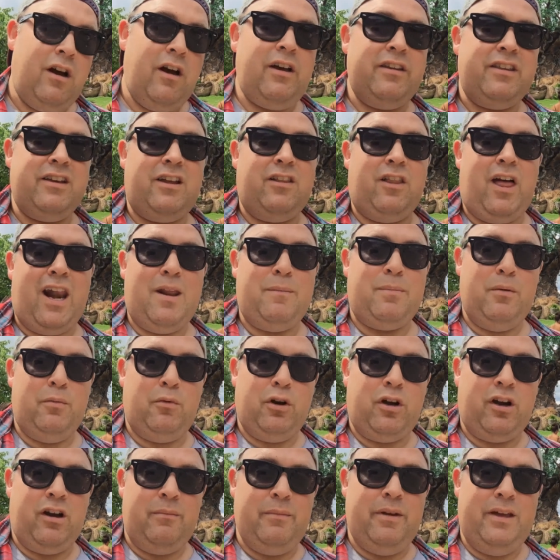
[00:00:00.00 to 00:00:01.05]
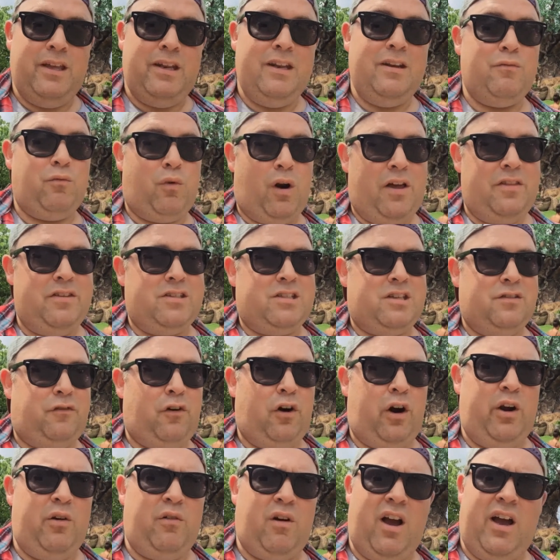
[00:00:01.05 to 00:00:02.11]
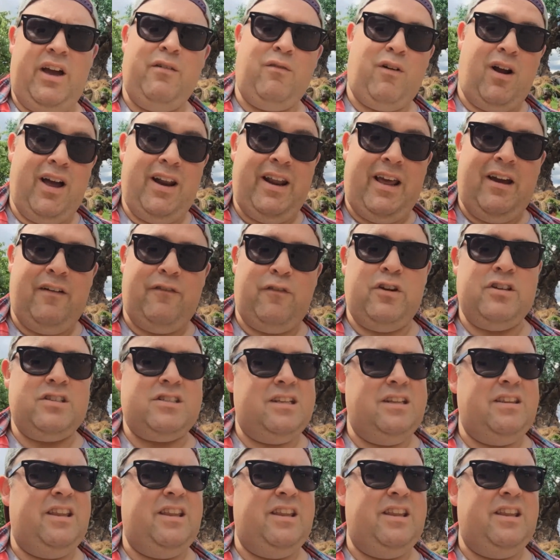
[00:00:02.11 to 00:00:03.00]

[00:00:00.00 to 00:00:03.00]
I think a lot of people come in and ride the safari ride Everest,